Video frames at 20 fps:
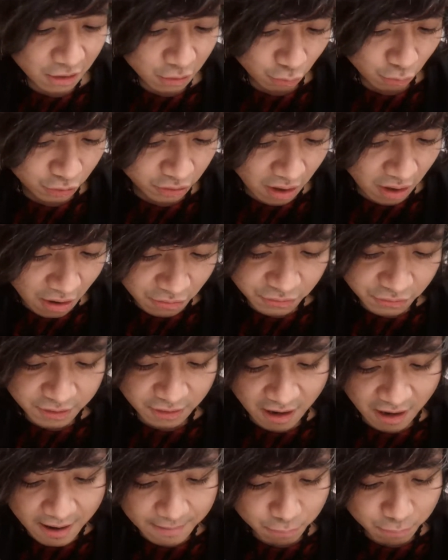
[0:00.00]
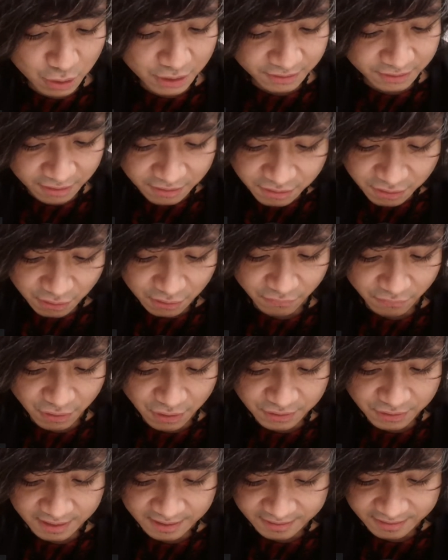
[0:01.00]
which owns and operates this
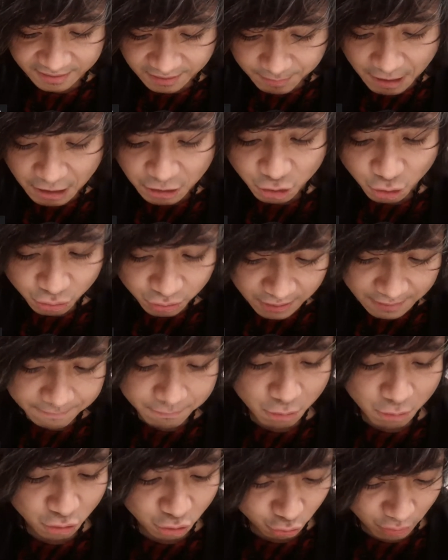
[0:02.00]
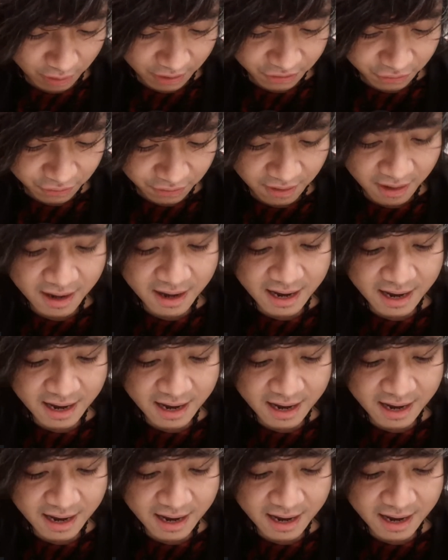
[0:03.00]
universe as a spatial temporal structure